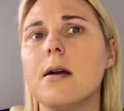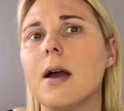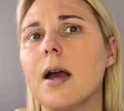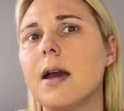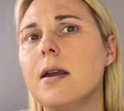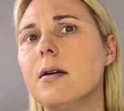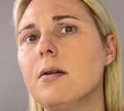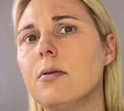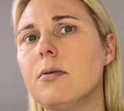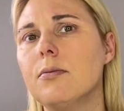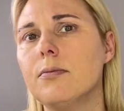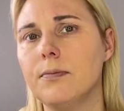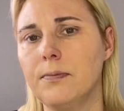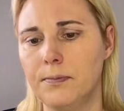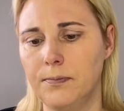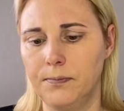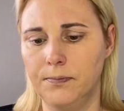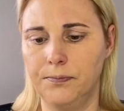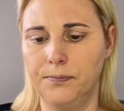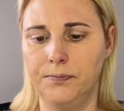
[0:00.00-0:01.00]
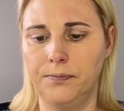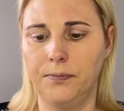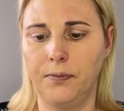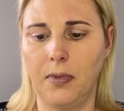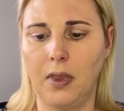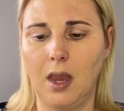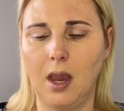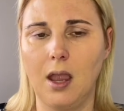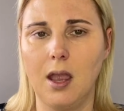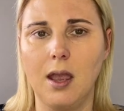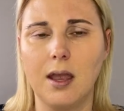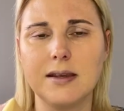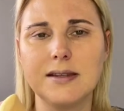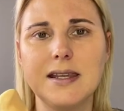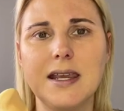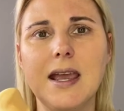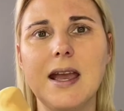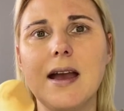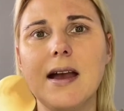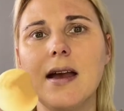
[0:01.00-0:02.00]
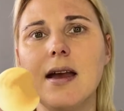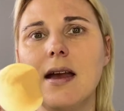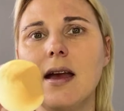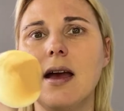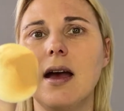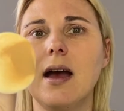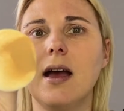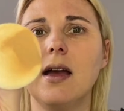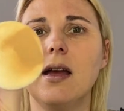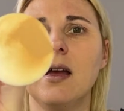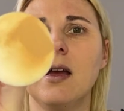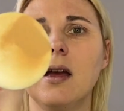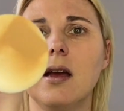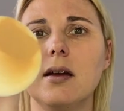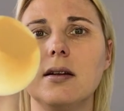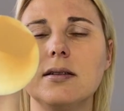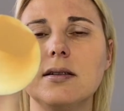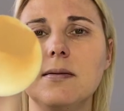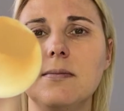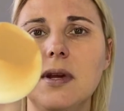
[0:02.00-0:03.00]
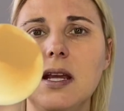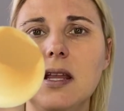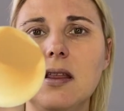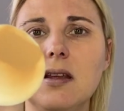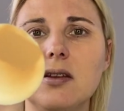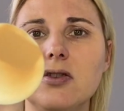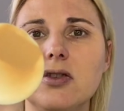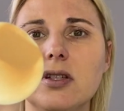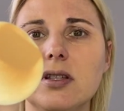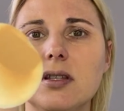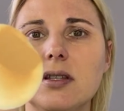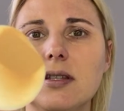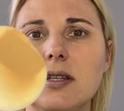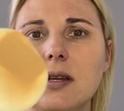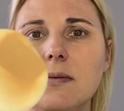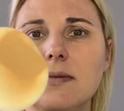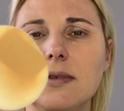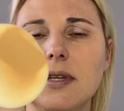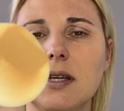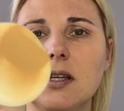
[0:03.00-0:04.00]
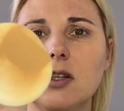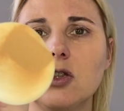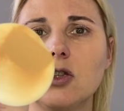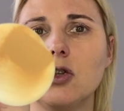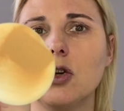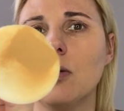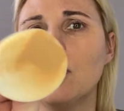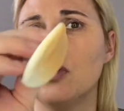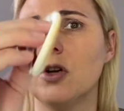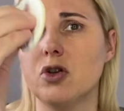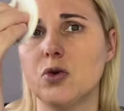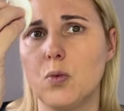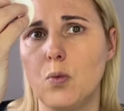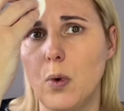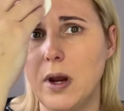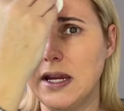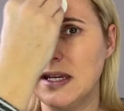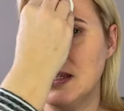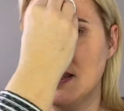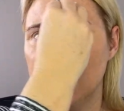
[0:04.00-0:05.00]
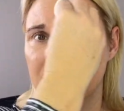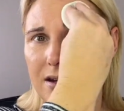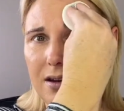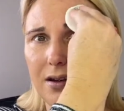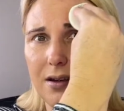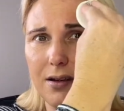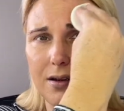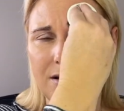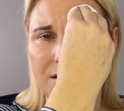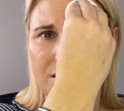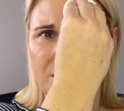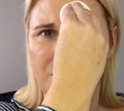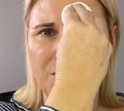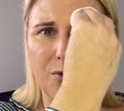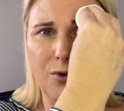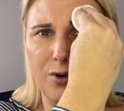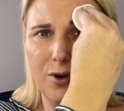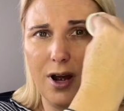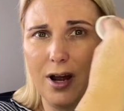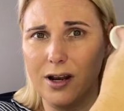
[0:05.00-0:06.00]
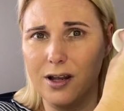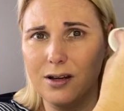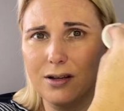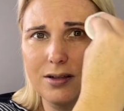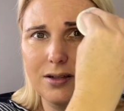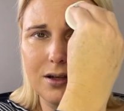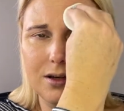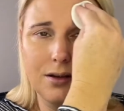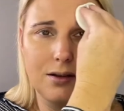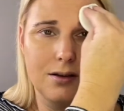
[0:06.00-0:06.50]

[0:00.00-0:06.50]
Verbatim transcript: I don't see, to me, that just seems like so much wasted product.